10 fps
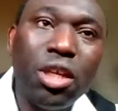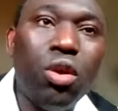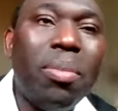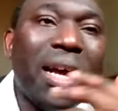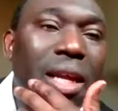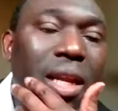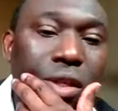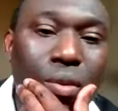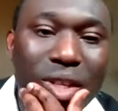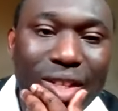take you back a
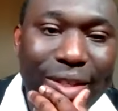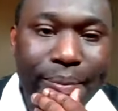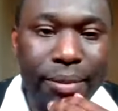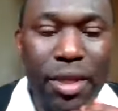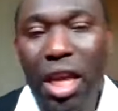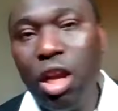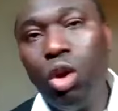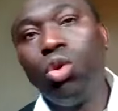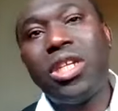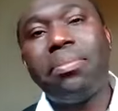little bit.
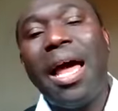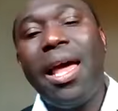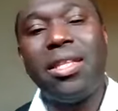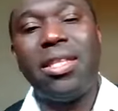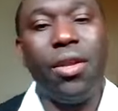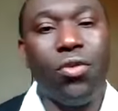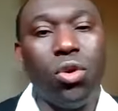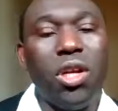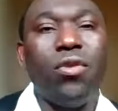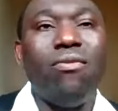In Luke chapter 18, if
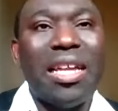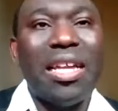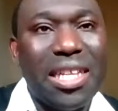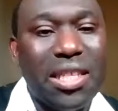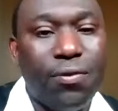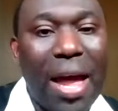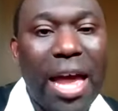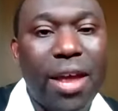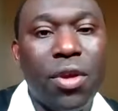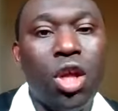you read from verse
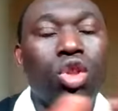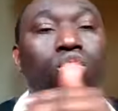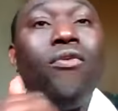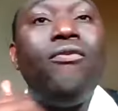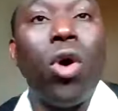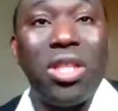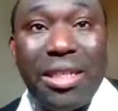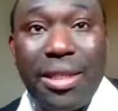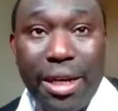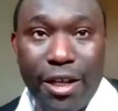35 to
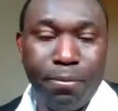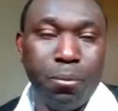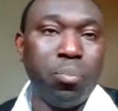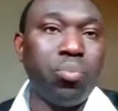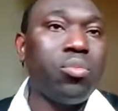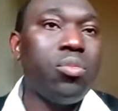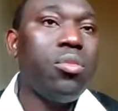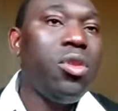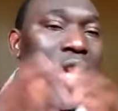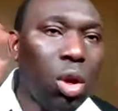43,
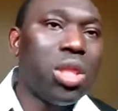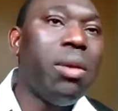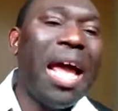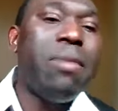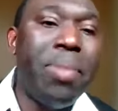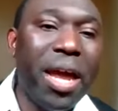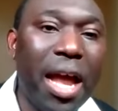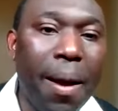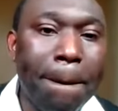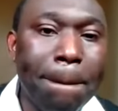there was a blind
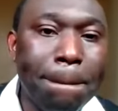beggar.